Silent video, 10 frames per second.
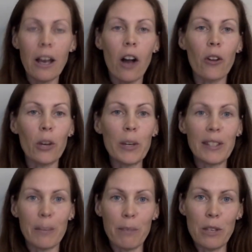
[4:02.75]
although it's
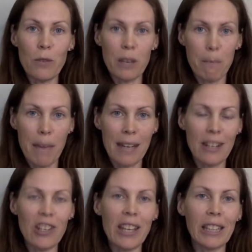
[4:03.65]
something you can
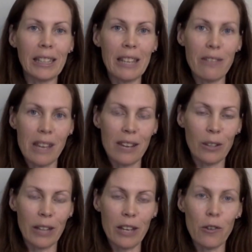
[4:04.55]
manage and alleviate
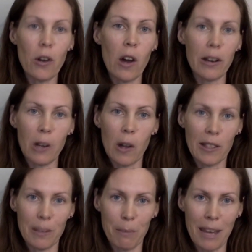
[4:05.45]
so that you're not in
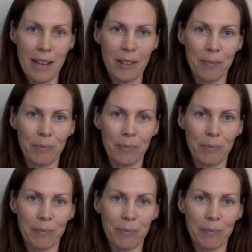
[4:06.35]
constant pain.